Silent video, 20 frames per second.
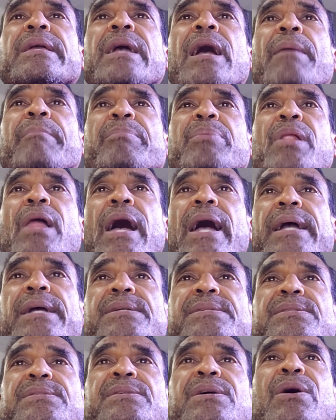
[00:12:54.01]

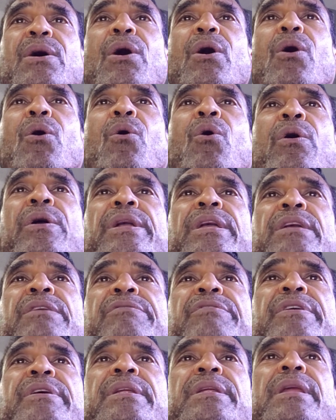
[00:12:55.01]
complex, or
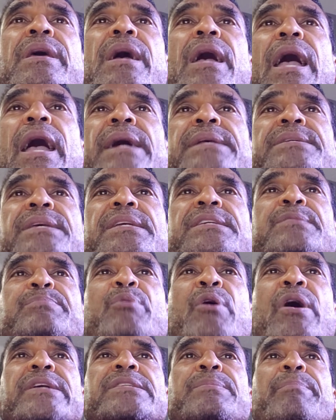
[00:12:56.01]
even, as
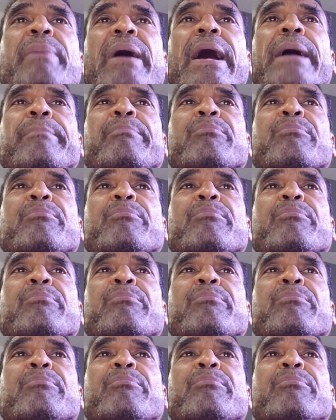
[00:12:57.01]
expressed by